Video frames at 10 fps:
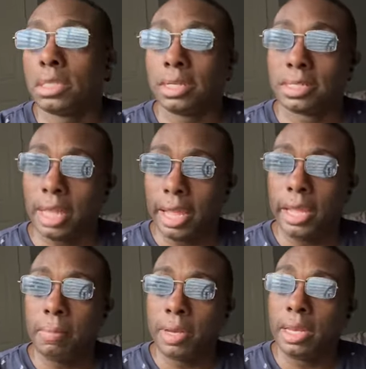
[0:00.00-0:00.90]
the
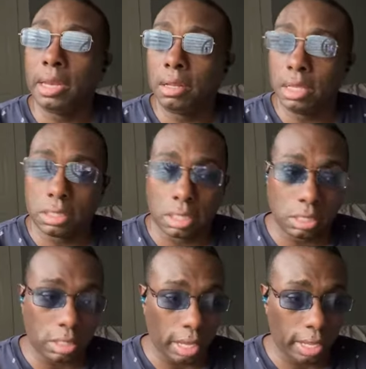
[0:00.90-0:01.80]

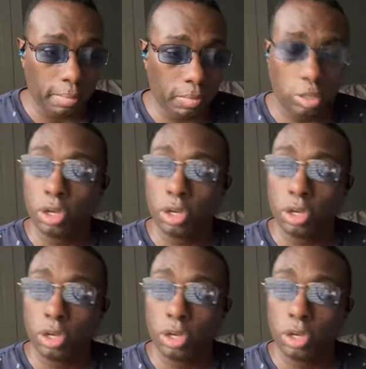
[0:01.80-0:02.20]
same